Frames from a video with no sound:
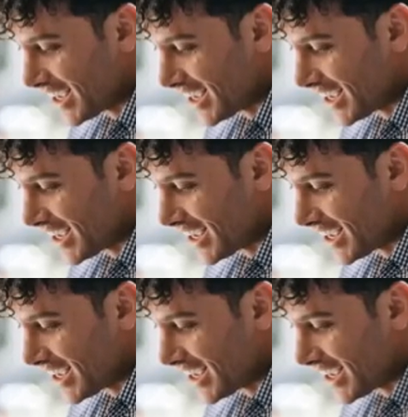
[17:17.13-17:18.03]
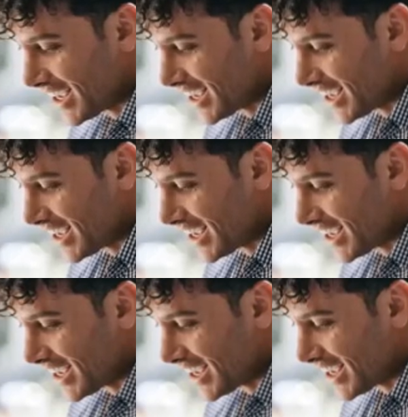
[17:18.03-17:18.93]

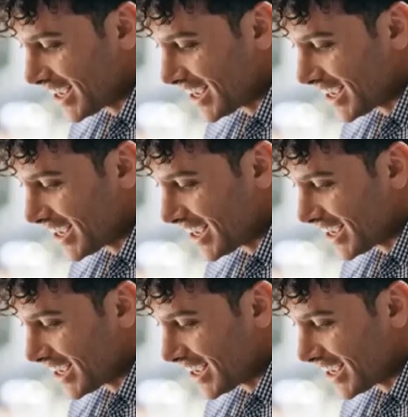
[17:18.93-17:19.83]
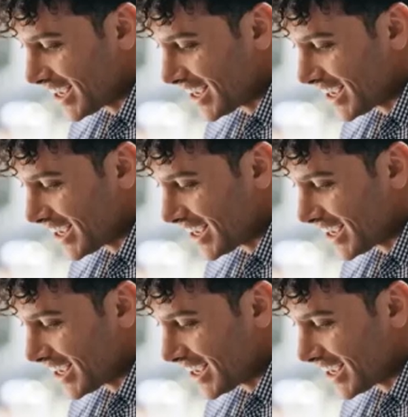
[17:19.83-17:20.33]
[no speech]